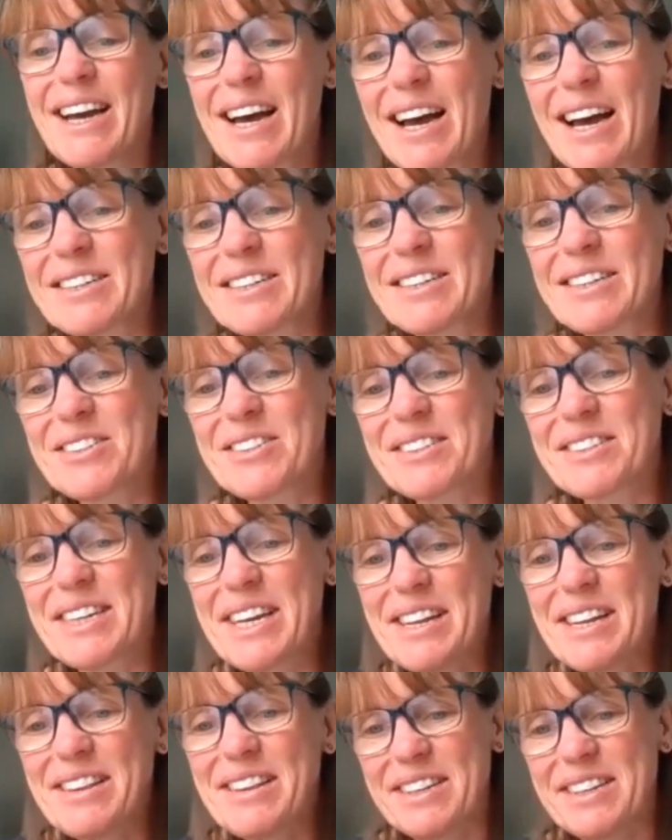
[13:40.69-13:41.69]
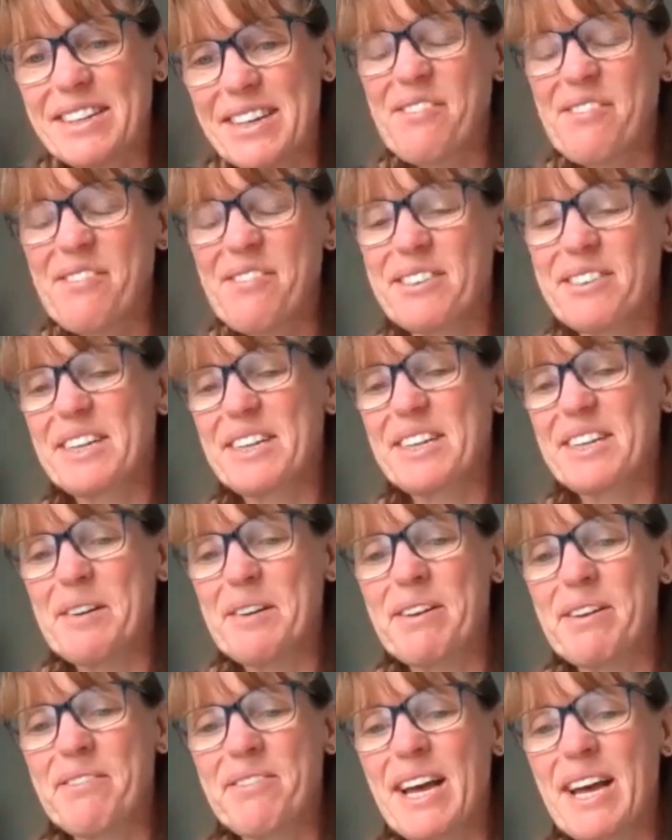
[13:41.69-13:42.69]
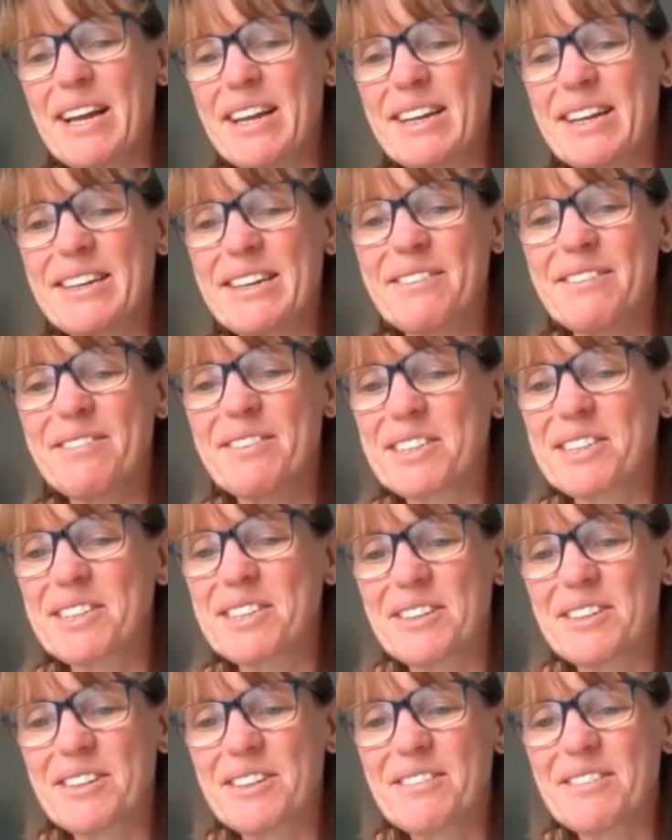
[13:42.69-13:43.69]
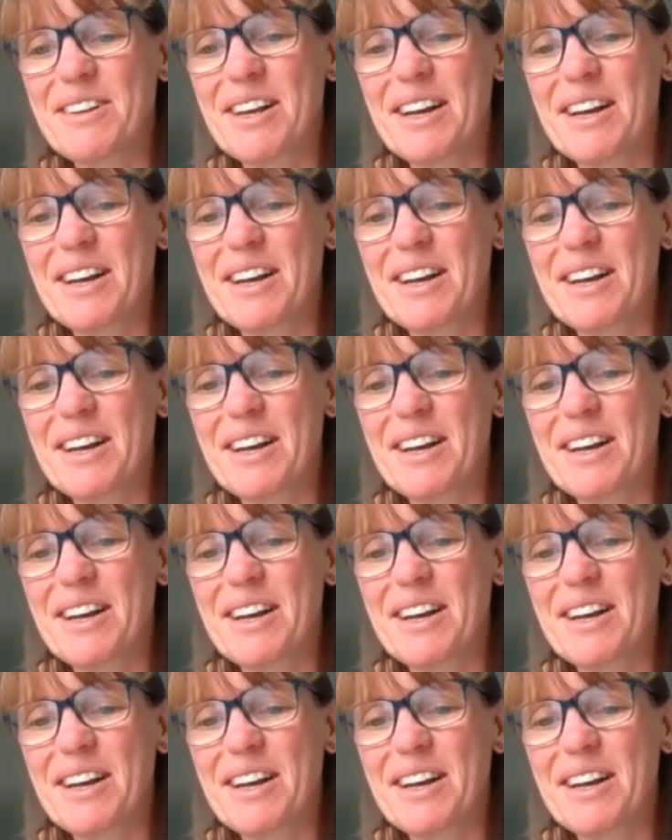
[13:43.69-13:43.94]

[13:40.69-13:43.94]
And just seeing the difference that it made for that individual